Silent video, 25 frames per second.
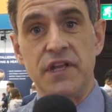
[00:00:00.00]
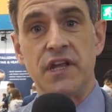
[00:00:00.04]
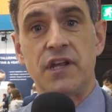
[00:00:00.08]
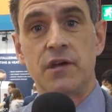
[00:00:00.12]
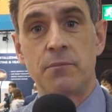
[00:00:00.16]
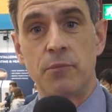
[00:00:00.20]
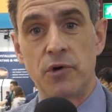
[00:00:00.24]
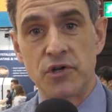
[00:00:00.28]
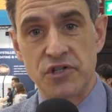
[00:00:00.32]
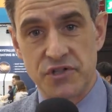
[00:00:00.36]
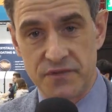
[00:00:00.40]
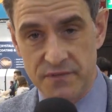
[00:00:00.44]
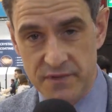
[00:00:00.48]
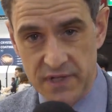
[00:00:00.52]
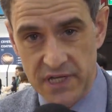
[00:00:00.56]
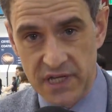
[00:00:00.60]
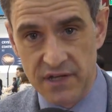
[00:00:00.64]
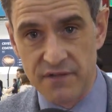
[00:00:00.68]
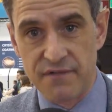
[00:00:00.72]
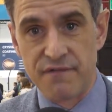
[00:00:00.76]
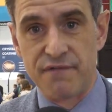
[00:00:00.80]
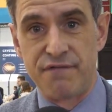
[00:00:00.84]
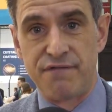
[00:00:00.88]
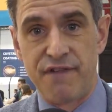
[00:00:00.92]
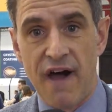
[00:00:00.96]
commercially,
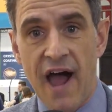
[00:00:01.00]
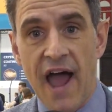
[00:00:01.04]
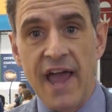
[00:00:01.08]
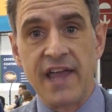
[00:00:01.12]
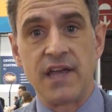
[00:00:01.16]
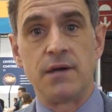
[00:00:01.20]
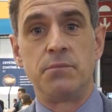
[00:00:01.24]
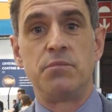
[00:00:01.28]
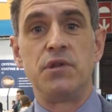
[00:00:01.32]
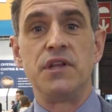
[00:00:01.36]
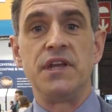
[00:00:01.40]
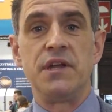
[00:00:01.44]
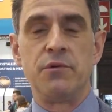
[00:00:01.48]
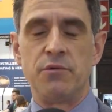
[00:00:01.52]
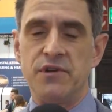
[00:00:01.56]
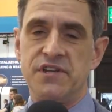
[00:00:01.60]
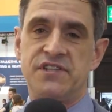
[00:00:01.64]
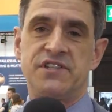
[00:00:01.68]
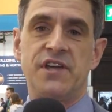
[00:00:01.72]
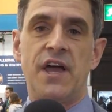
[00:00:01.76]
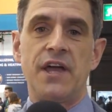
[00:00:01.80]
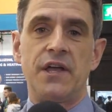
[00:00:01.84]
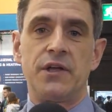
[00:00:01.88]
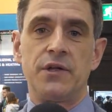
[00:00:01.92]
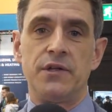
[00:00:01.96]
viably
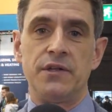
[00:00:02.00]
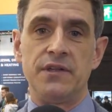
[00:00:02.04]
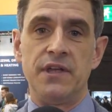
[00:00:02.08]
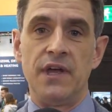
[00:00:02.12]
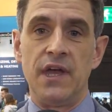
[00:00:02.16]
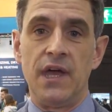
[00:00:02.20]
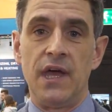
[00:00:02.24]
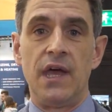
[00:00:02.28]
recycled,